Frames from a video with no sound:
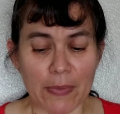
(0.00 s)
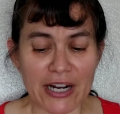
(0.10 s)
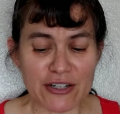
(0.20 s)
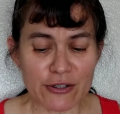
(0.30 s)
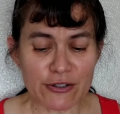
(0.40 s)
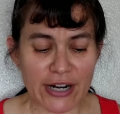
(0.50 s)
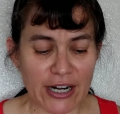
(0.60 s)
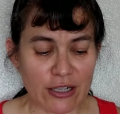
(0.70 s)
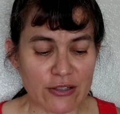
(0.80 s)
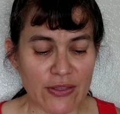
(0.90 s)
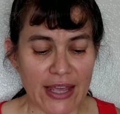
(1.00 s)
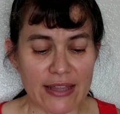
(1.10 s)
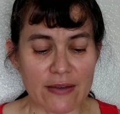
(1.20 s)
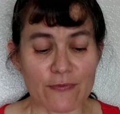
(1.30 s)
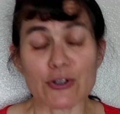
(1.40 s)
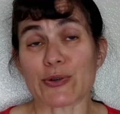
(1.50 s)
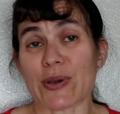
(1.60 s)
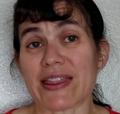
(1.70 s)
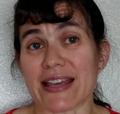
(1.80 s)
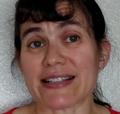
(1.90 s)
But I do try to also thank them for
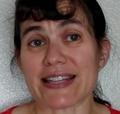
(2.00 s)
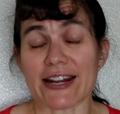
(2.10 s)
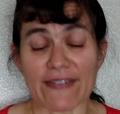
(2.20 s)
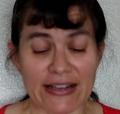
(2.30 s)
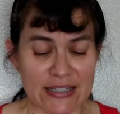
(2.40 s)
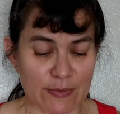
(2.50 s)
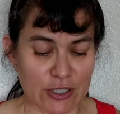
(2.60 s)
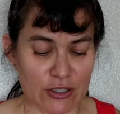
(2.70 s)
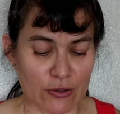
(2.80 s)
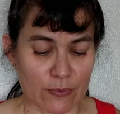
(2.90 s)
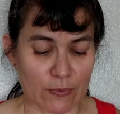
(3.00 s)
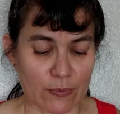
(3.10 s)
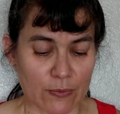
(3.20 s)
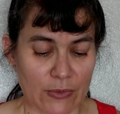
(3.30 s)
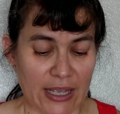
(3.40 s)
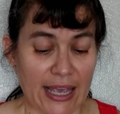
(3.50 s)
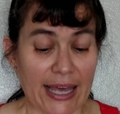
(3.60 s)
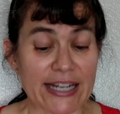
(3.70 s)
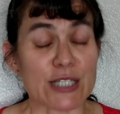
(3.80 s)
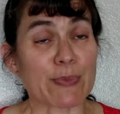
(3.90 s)
doing things that I've asked them to do,
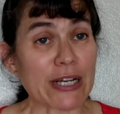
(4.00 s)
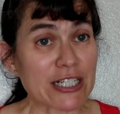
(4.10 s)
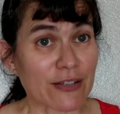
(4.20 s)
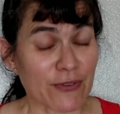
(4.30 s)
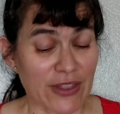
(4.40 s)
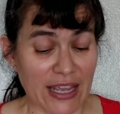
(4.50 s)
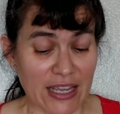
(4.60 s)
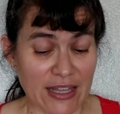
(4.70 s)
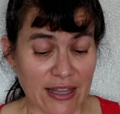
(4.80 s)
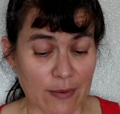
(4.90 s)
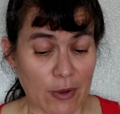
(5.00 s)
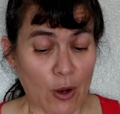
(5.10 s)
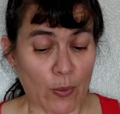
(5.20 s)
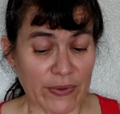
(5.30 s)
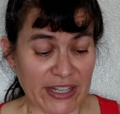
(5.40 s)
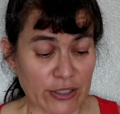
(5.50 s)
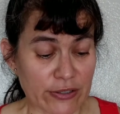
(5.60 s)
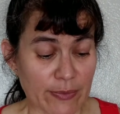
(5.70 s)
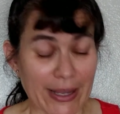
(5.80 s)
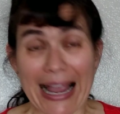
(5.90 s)
and especially for thanking them when they do
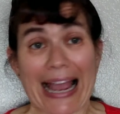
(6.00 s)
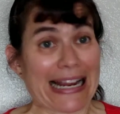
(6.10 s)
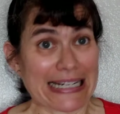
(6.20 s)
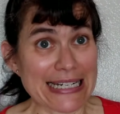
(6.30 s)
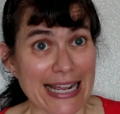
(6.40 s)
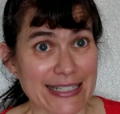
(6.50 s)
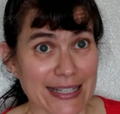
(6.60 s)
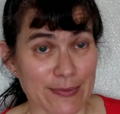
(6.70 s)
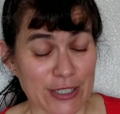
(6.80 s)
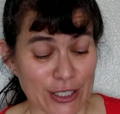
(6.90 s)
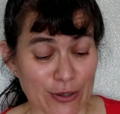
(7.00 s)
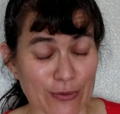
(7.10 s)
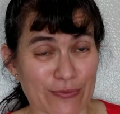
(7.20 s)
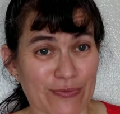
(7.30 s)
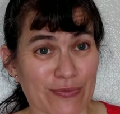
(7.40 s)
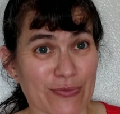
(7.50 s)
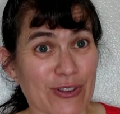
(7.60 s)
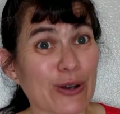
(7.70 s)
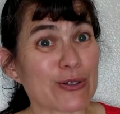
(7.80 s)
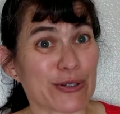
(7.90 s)
something I didn't ask them to do.
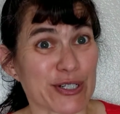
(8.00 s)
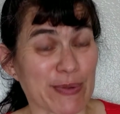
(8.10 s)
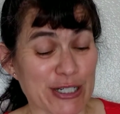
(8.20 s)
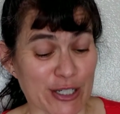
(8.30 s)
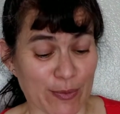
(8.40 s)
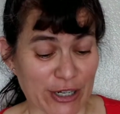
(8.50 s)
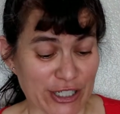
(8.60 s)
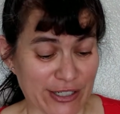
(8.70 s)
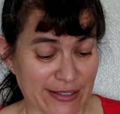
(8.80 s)
Those are especially precious.